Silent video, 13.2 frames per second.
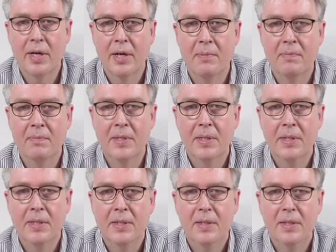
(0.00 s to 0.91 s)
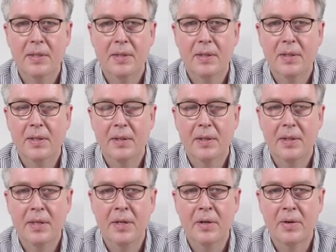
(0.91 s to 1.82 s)
um,
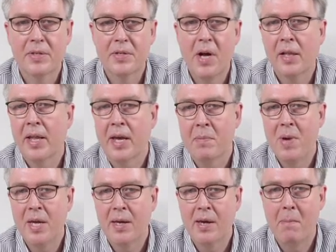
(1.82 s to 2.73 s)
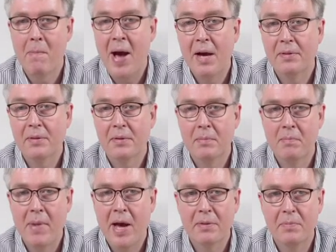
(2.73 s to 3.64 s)
you know, it's not like making a math,
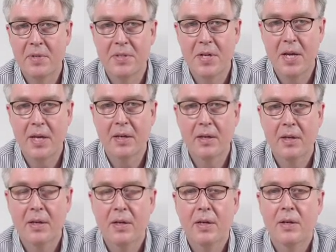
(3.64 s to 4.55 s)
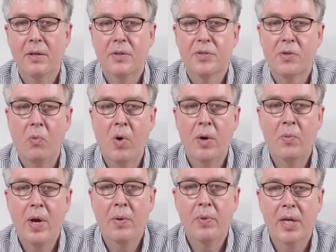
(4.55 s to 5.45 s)
math mistake. So
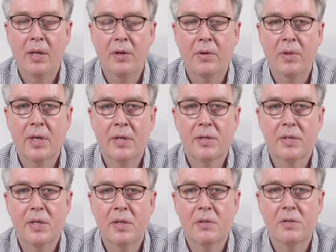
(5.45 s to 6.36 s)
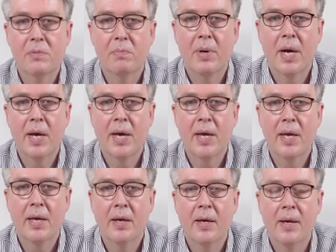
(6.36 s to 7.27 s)
one way we can do this is
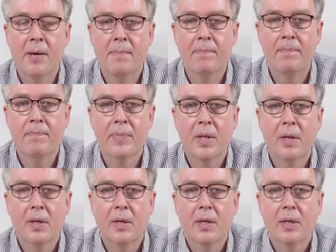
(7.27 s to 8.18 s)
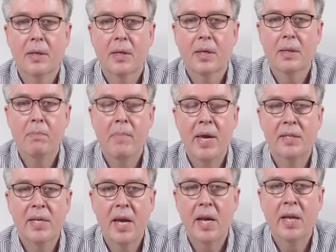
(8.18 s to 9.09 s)
by um,
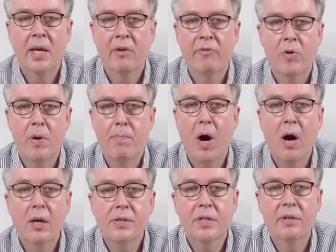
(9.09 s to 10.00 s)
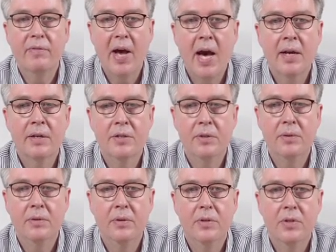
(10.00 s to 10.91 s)
maintaining a very positive
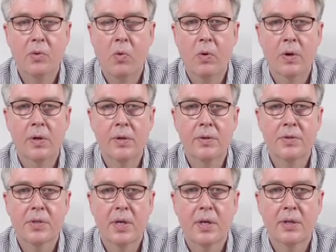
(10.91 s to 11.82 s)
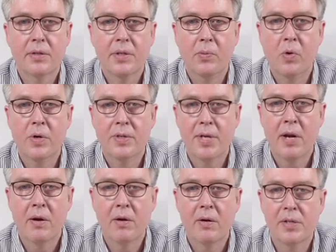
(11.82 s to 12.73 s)
attitude towards, towards
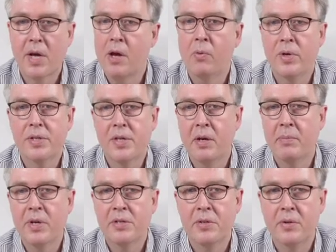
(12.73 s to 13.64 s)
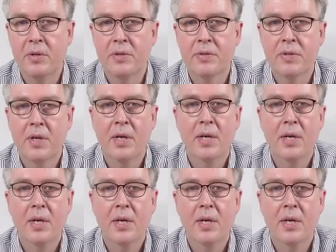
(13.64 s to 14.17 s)
errors. I always say to my students,